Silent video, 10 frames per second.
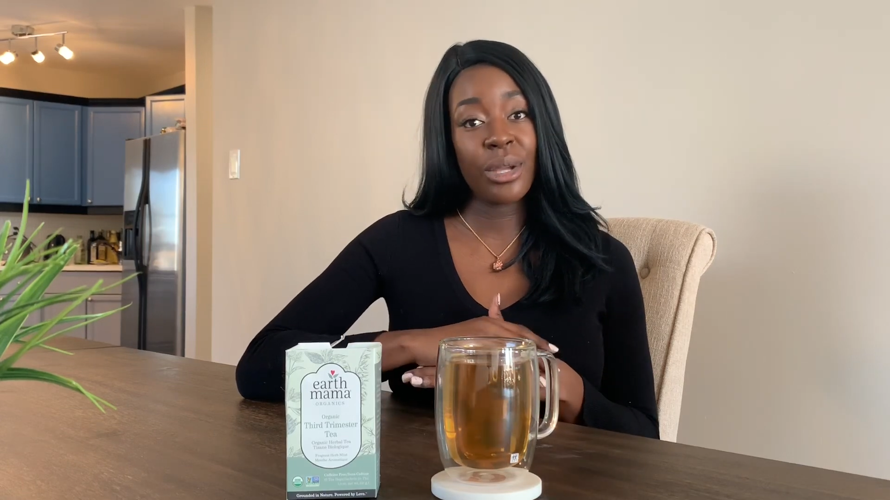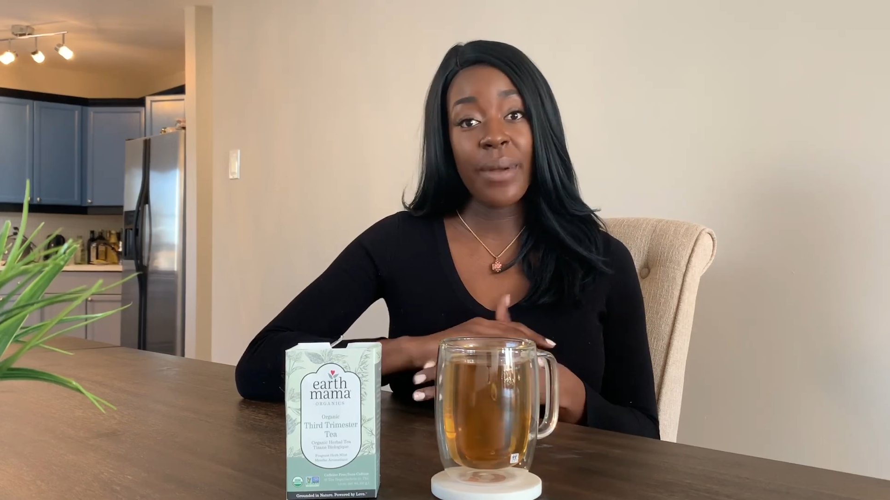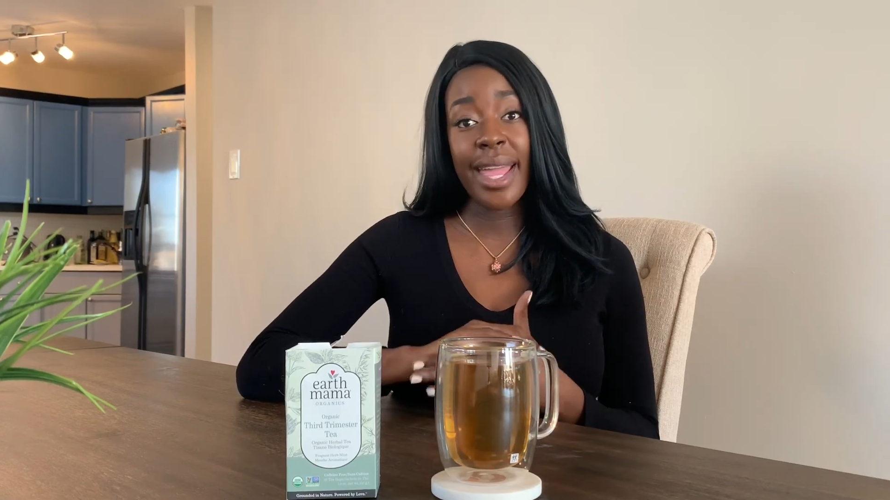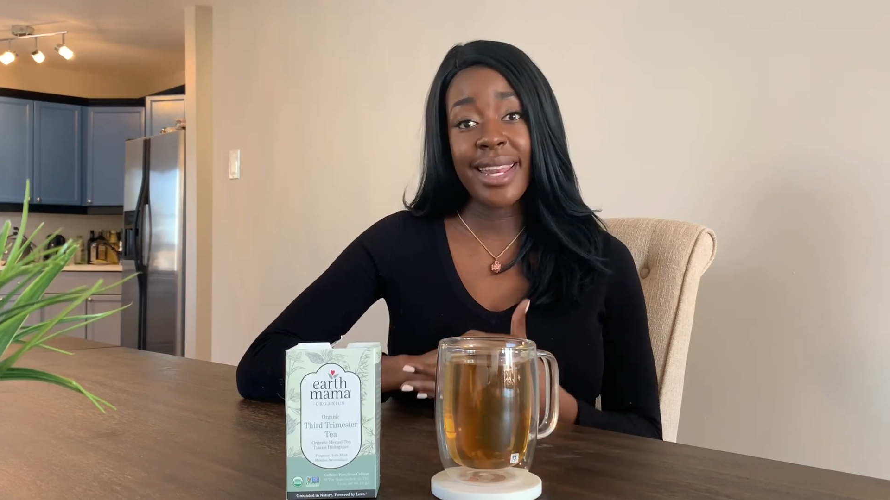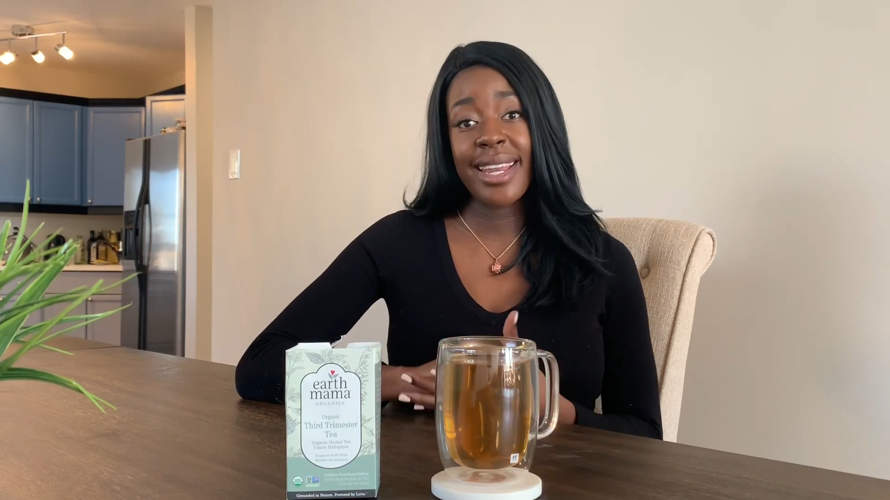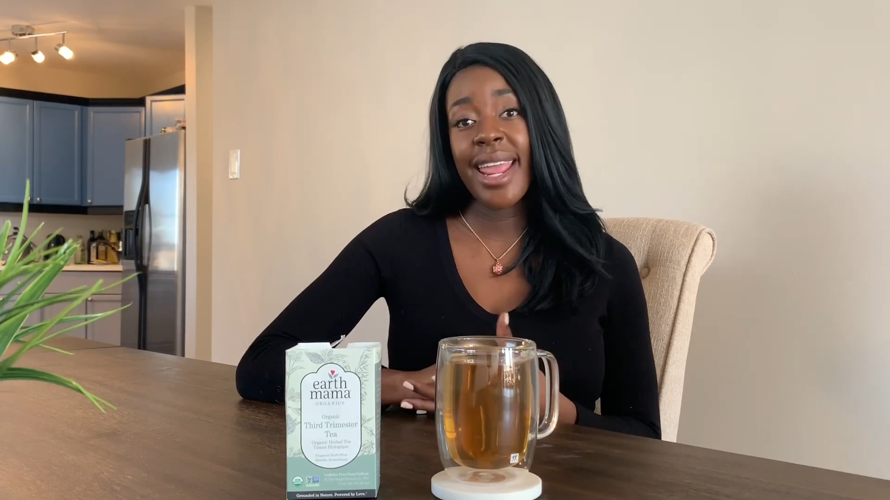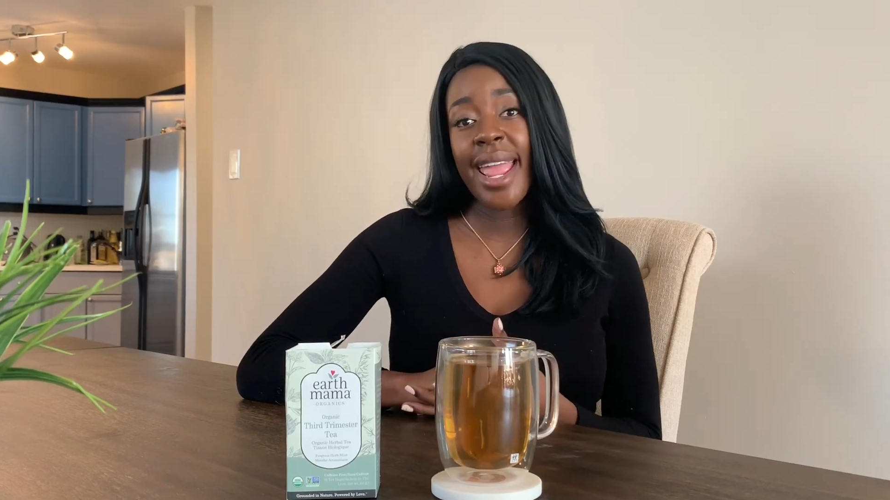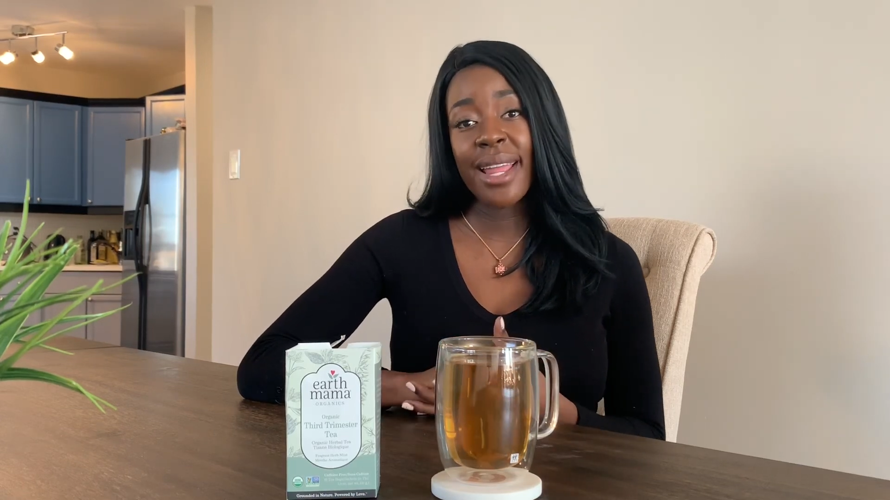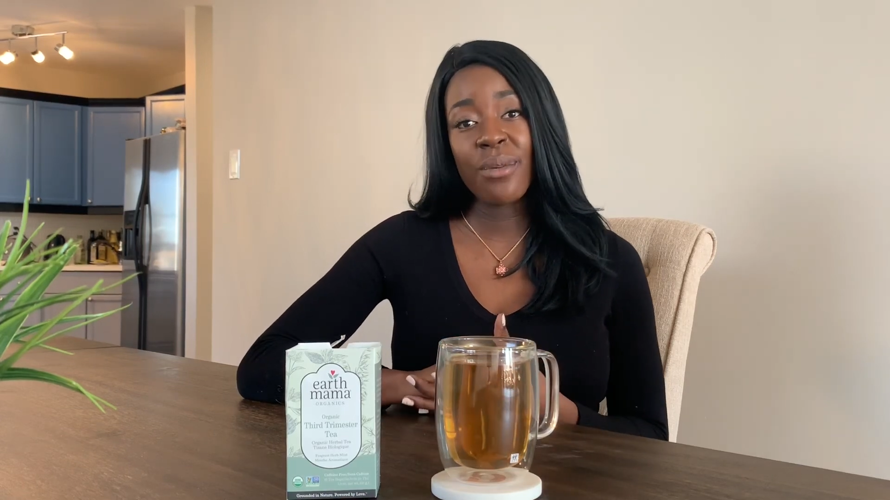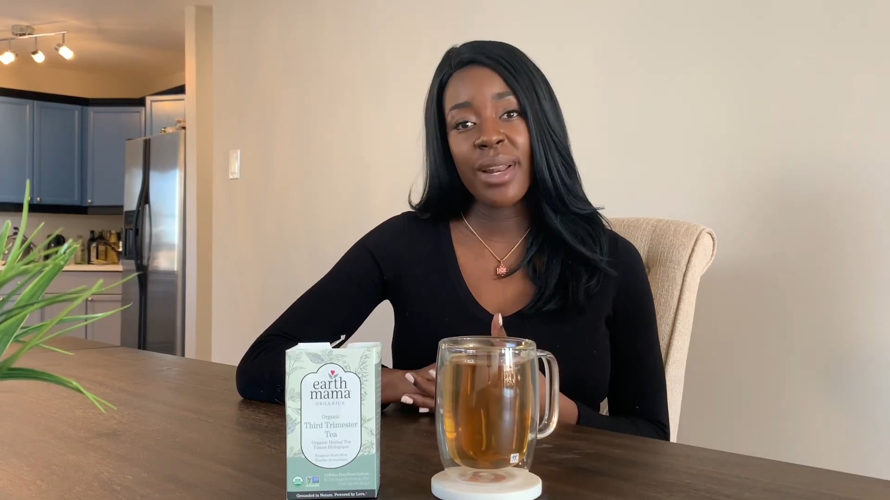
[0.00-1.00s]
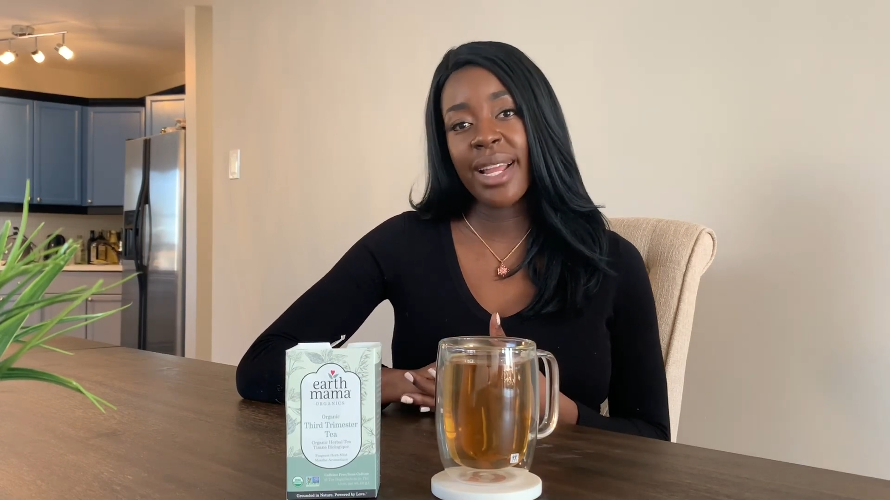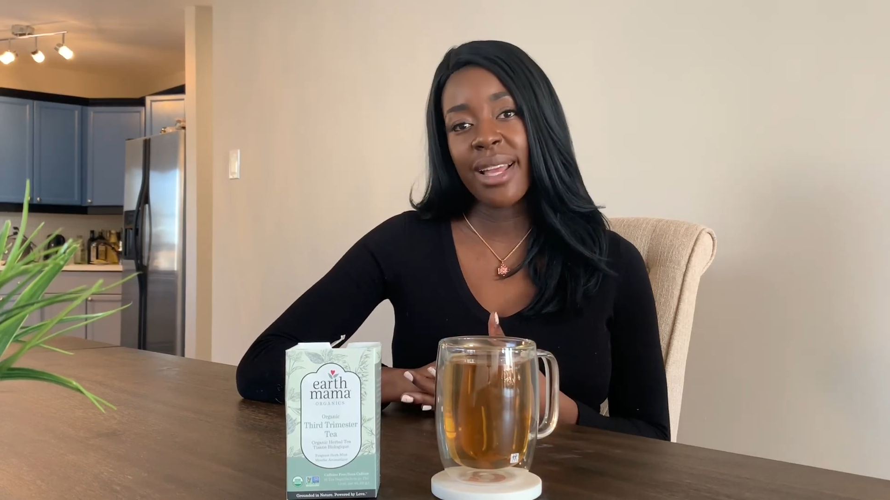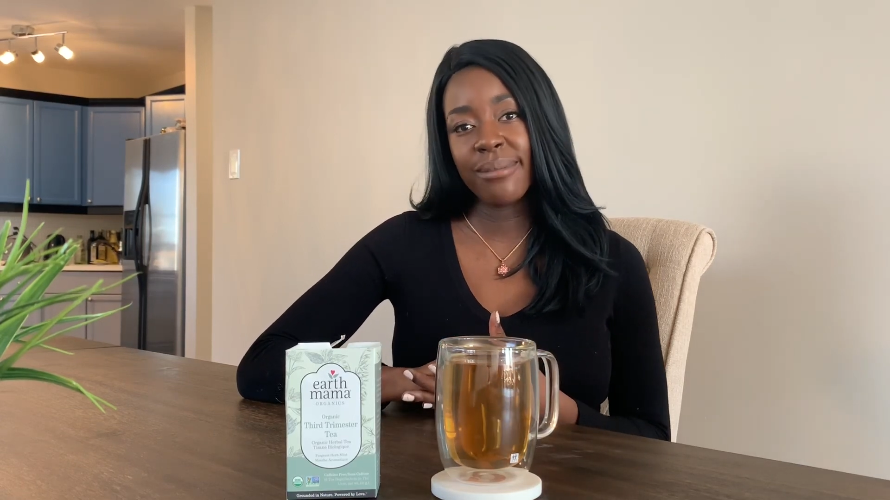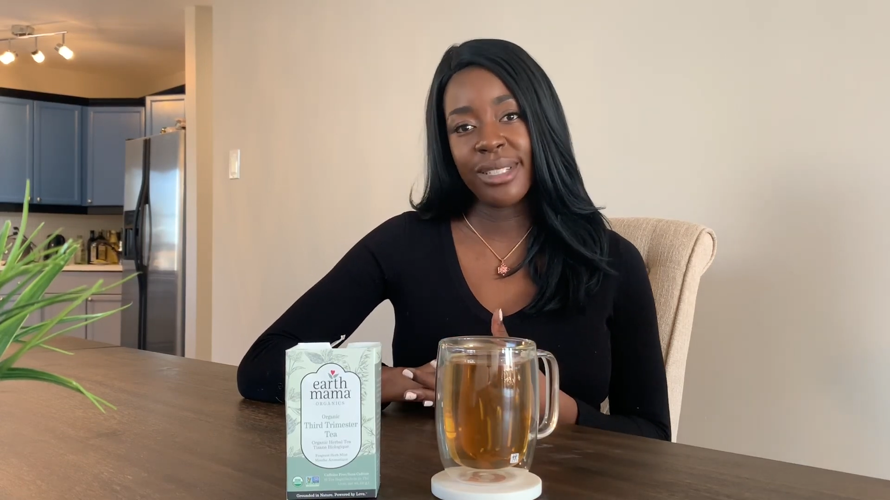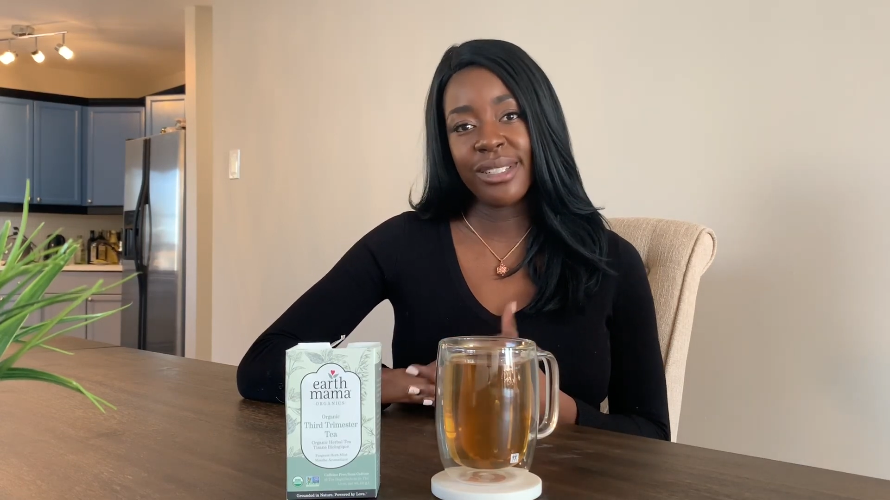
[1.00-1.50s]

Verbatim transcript: go hand in hand when it comes